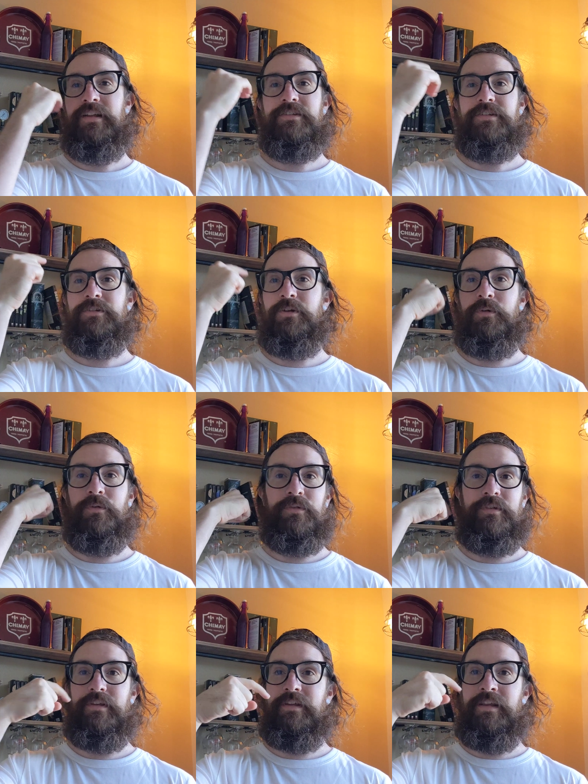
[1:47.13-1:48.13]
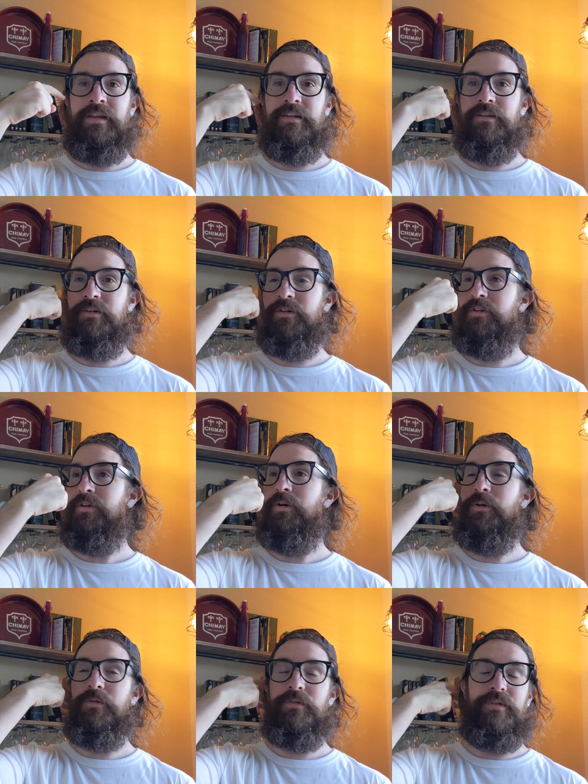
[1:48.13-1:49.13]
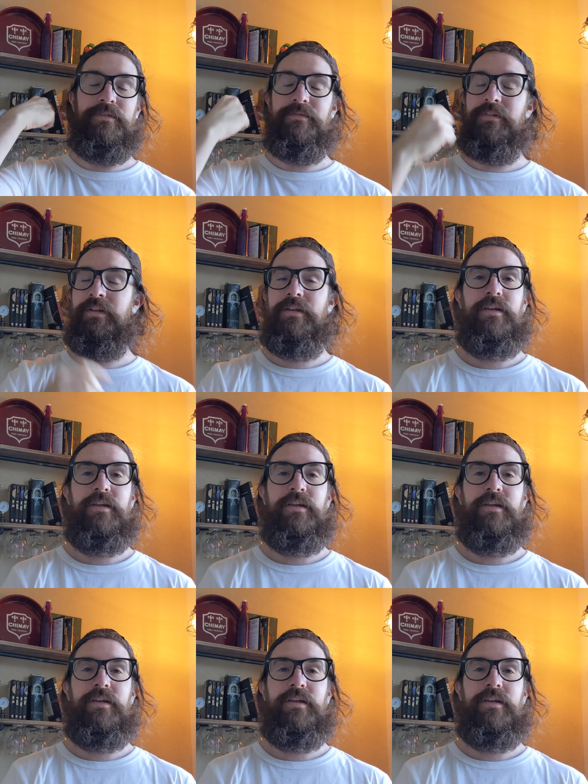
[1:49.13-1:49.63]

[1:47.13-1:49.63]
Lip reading: just goes in her nose, and